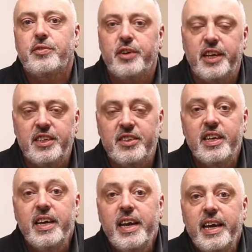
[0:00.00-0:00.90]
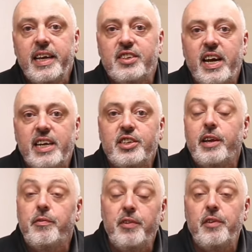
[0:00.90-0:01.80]
for this is
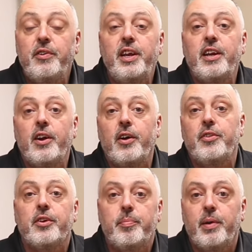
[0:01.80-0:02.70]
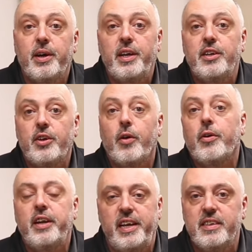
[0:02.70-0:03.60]
actually 1500 by
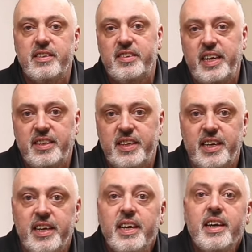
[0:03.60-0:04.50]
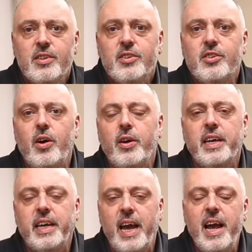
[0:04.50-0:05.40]
1360. So
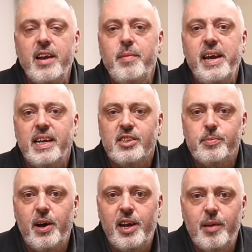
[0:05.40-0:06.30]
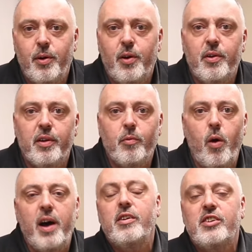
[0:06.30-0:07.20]
you can't make the spoilboard
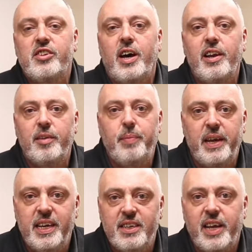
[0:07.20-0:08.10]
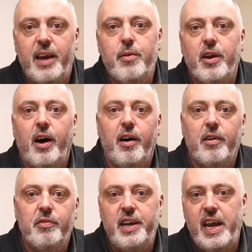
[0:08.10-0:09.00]
one solid piece out
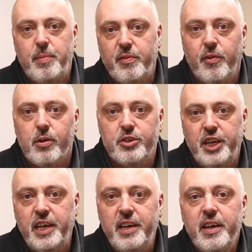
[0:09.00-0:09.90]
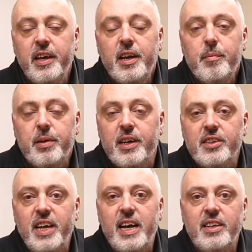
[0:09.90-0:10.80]
of an 8x4 sheet,
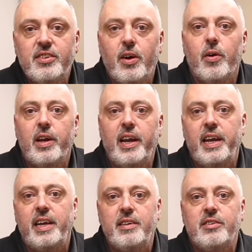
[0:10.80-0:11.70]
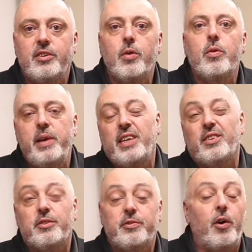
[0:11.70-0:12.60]
because that's only 2
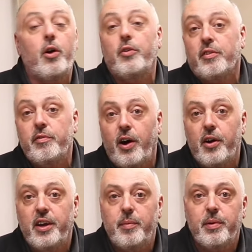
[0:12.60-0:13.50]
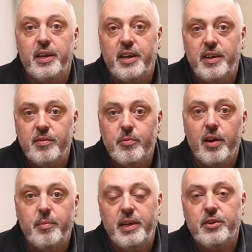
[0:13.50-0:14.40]
meters 440 by
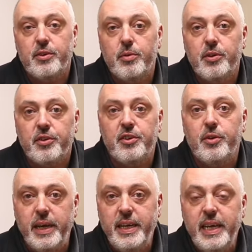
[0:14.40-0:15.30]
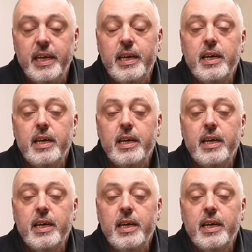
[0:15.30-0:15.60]
1 meter 220.